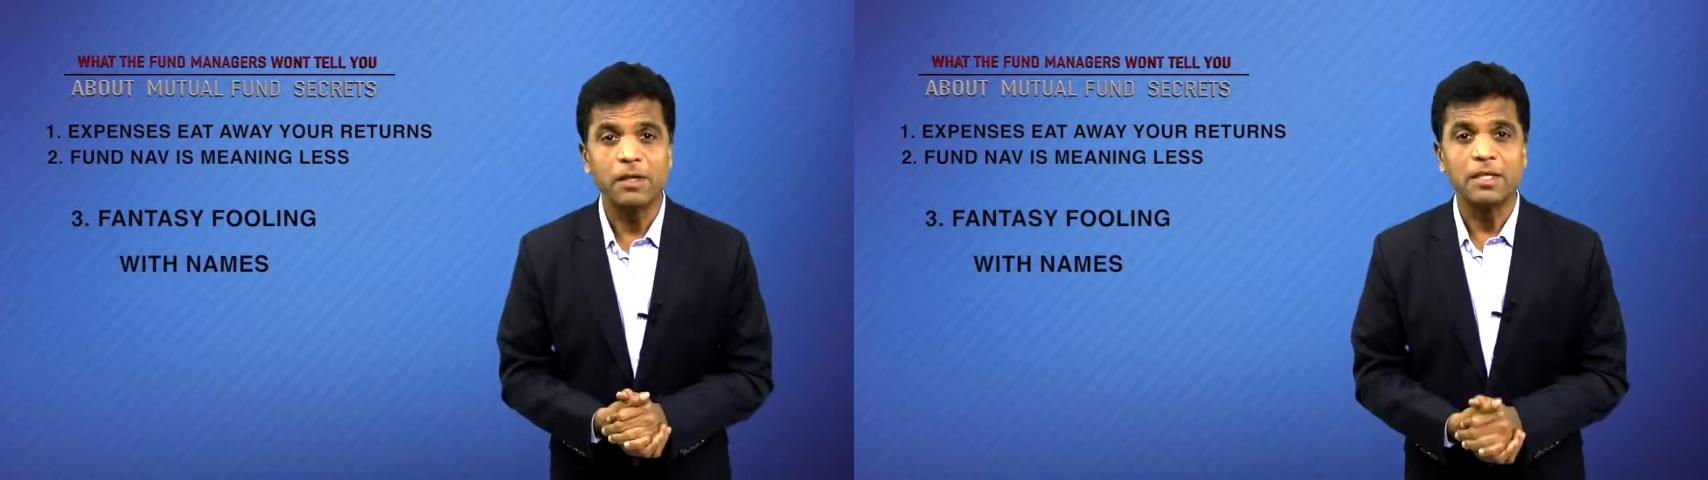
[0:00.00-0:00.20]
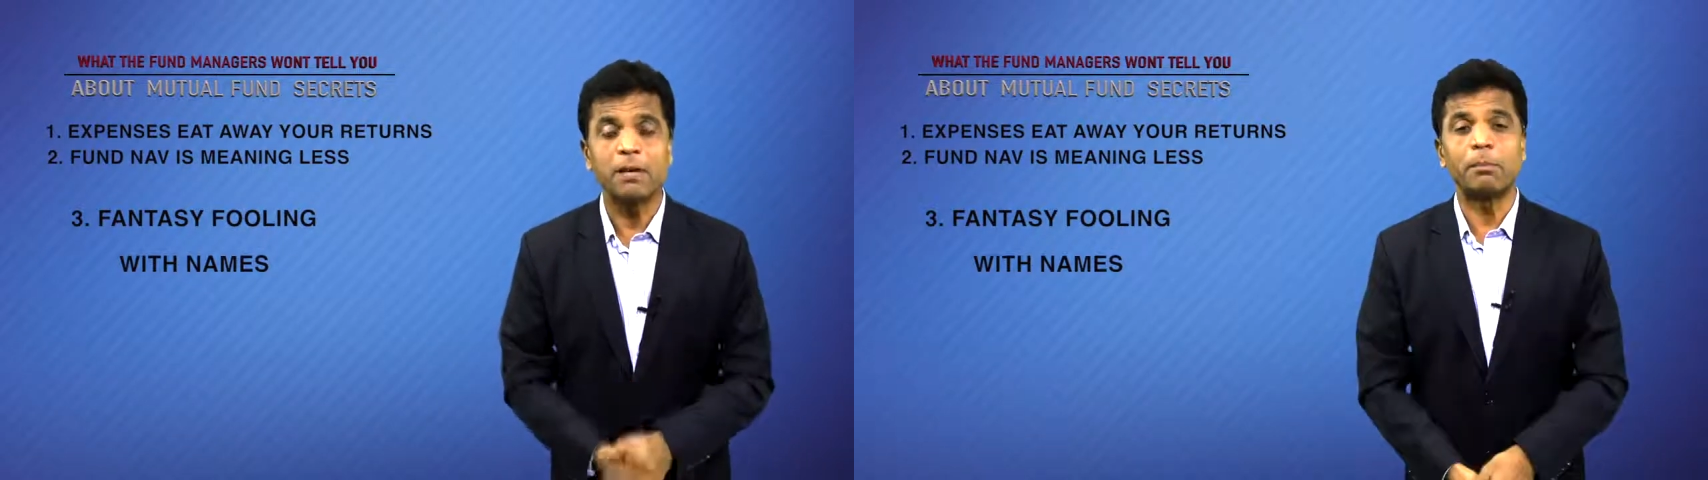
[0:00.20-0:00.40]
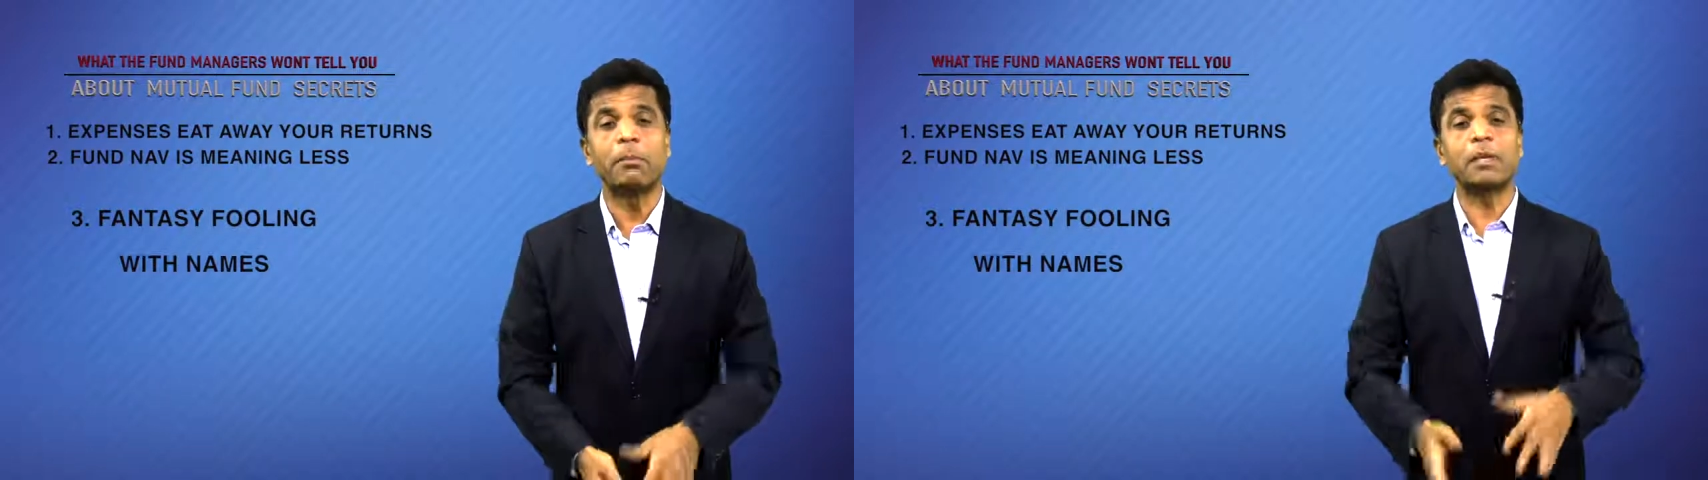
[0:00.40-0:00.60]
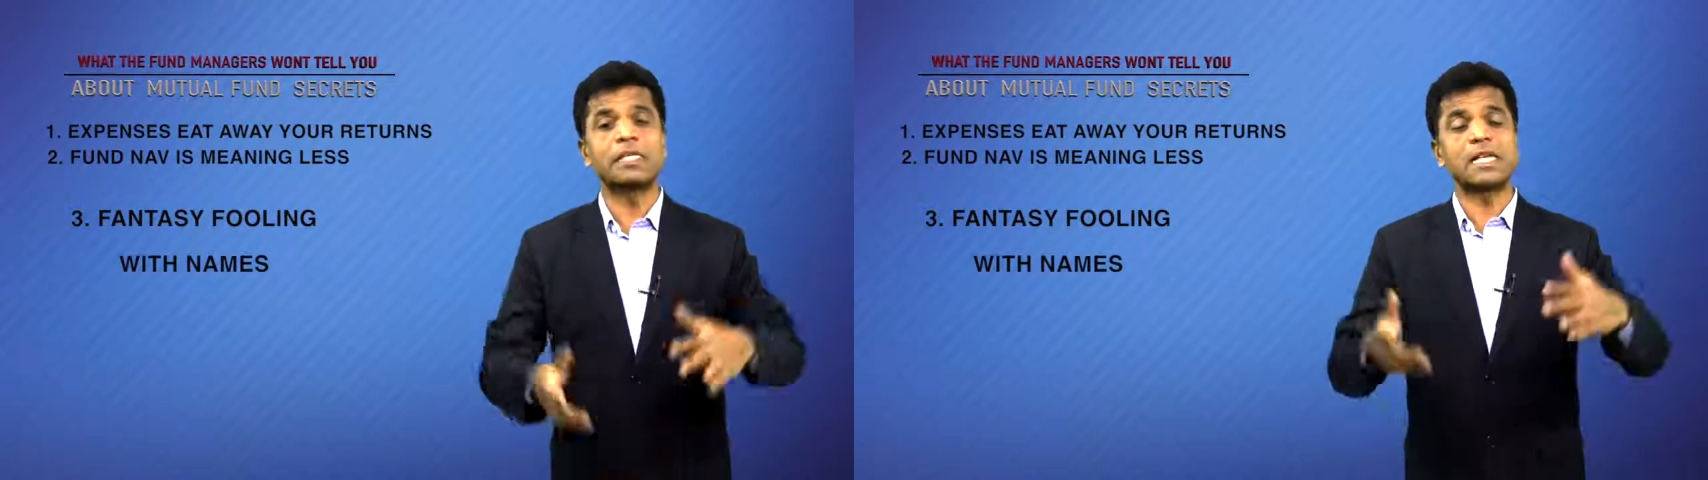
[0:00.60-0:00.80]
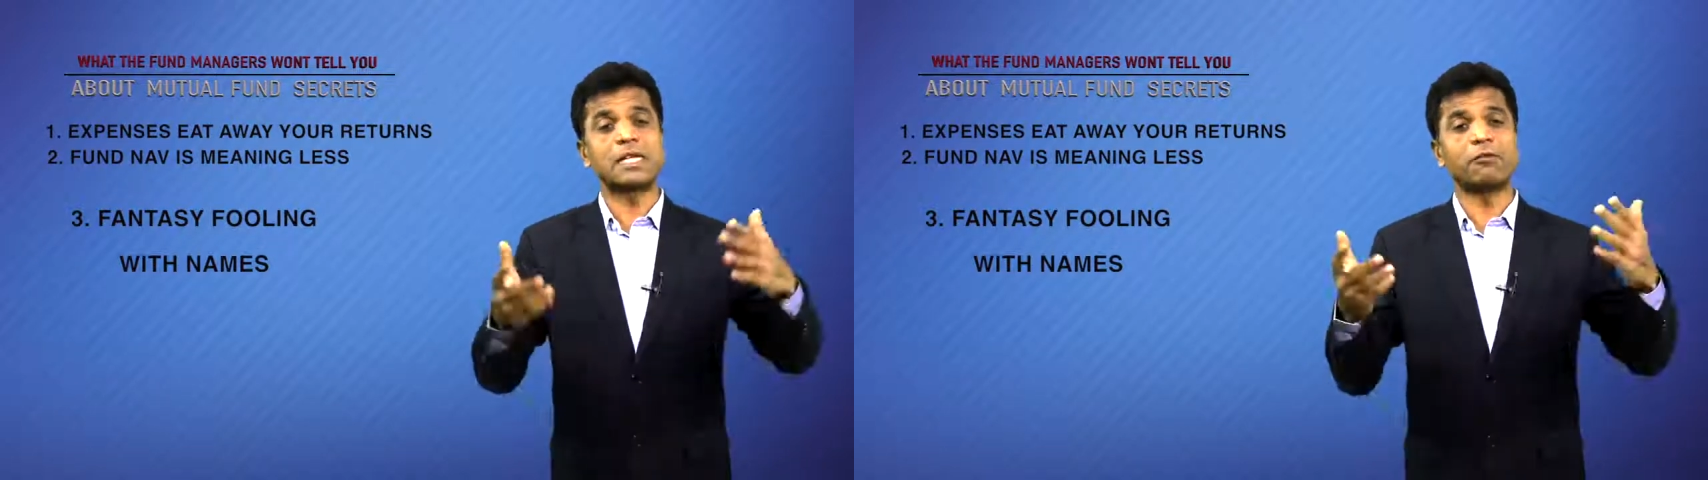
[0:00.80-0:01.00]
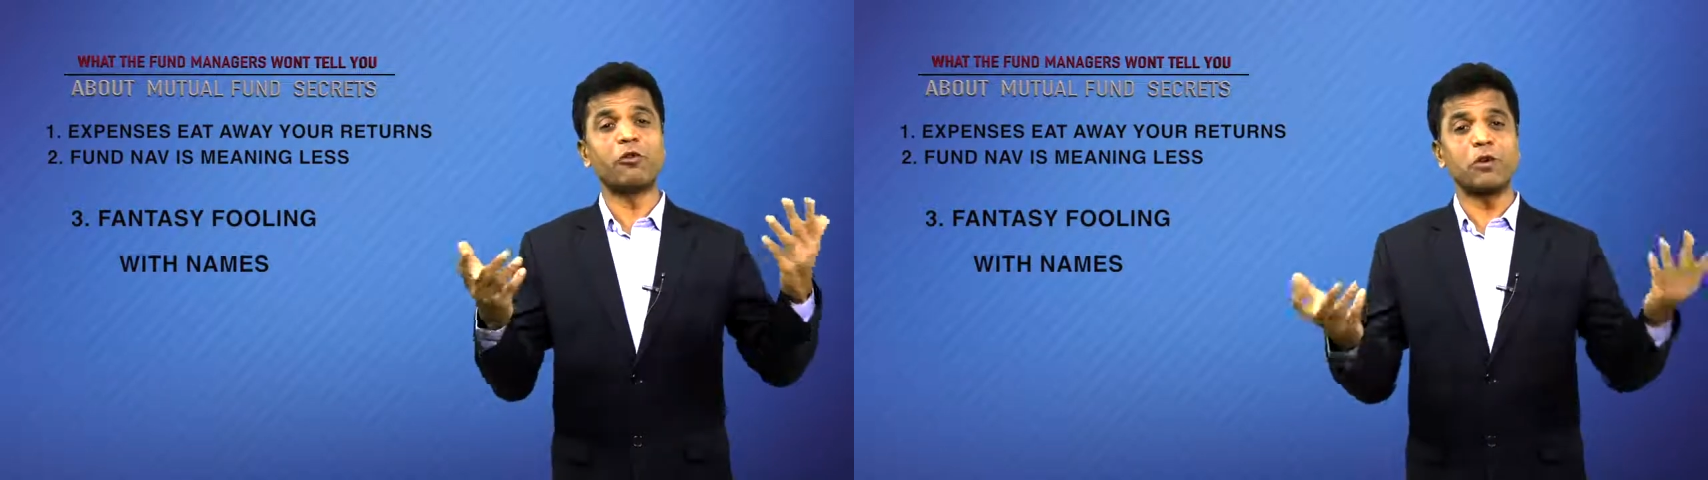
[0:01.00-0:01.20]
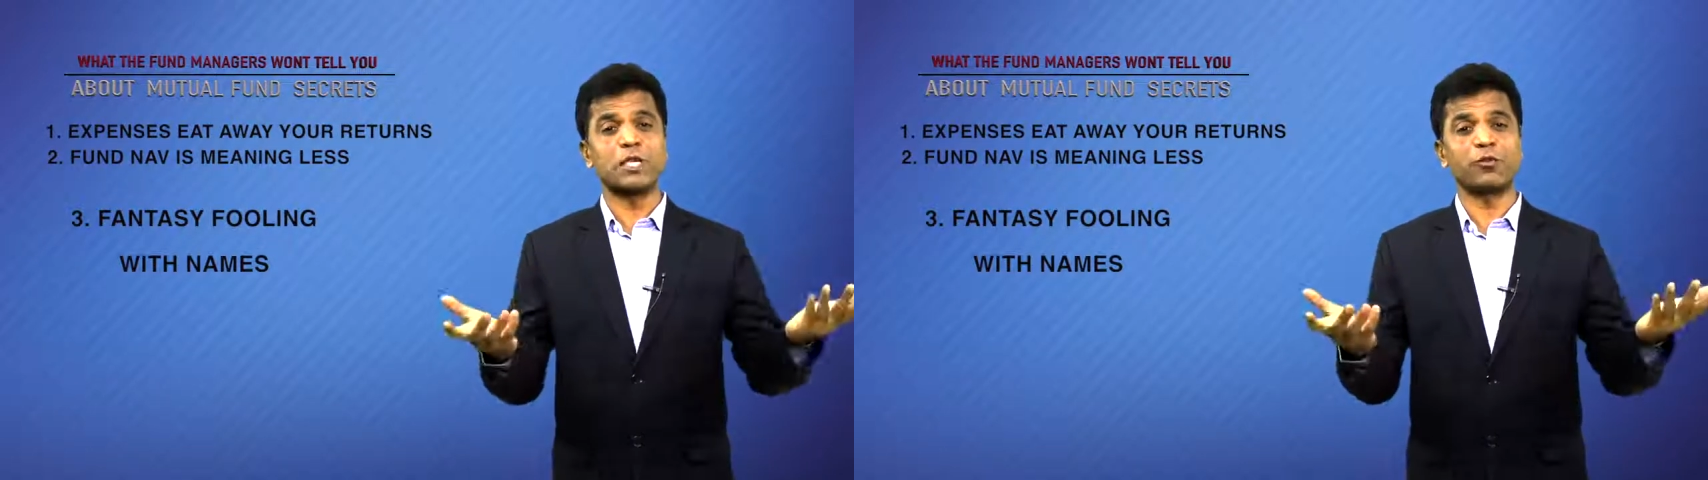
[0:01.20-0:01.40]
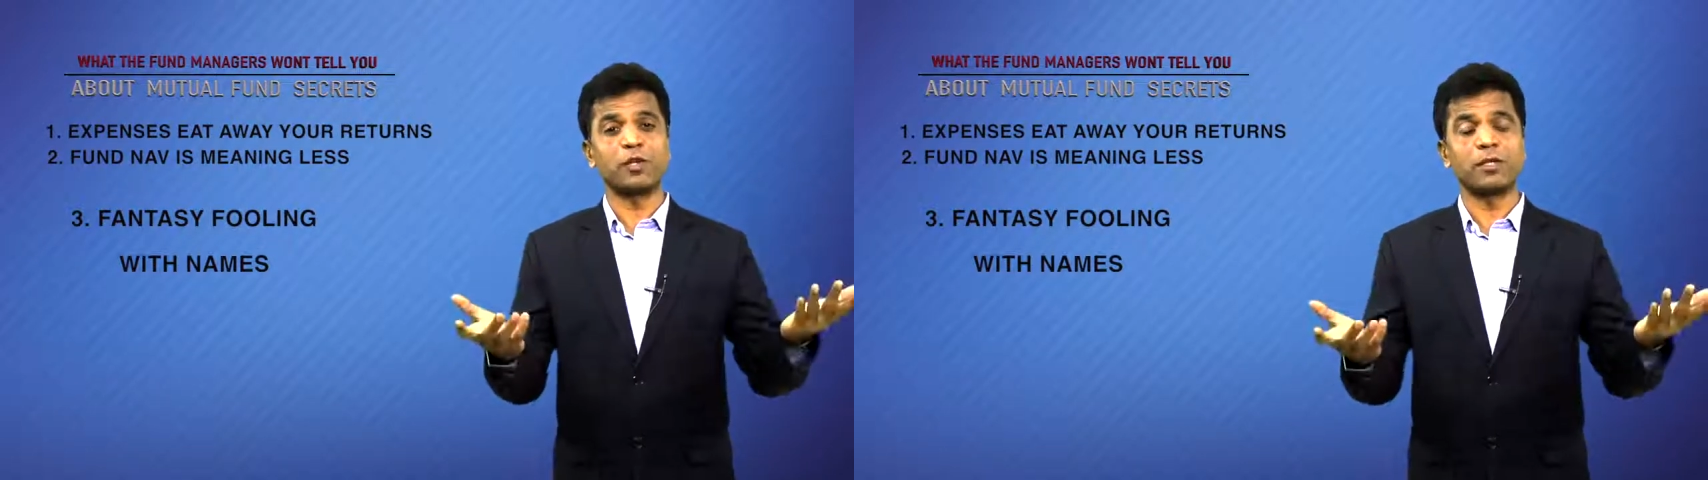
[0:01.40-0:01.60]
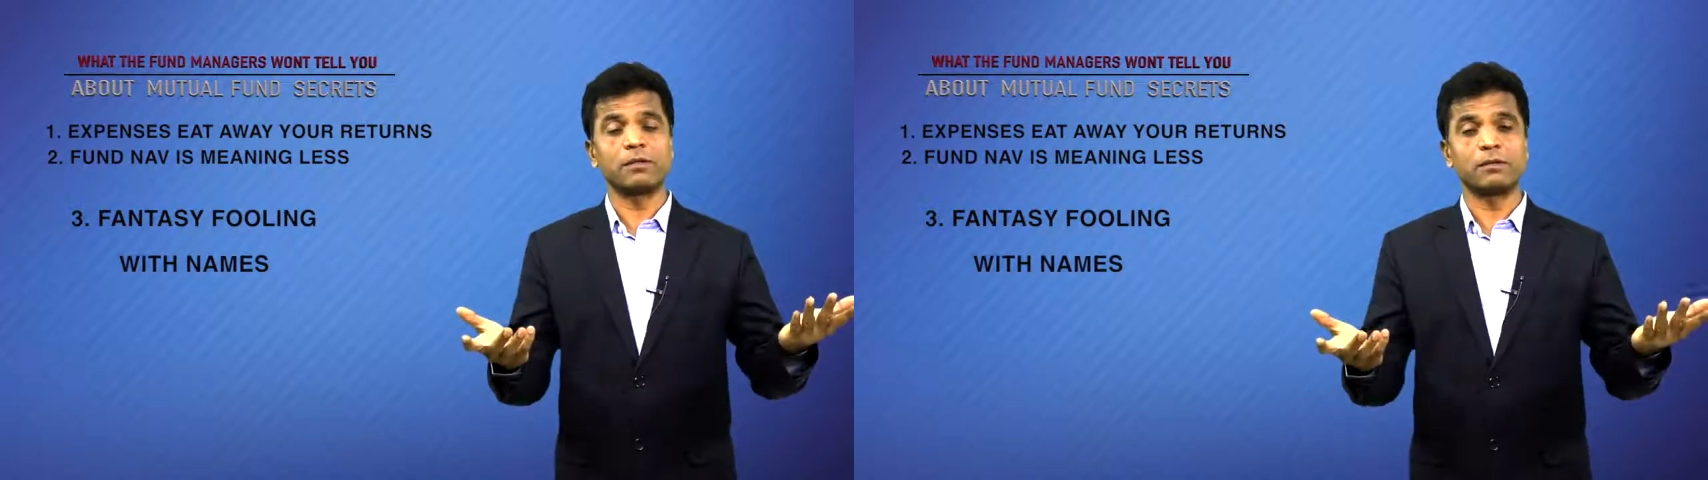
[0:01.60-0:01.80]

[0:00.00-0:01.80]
some people say that focus fund.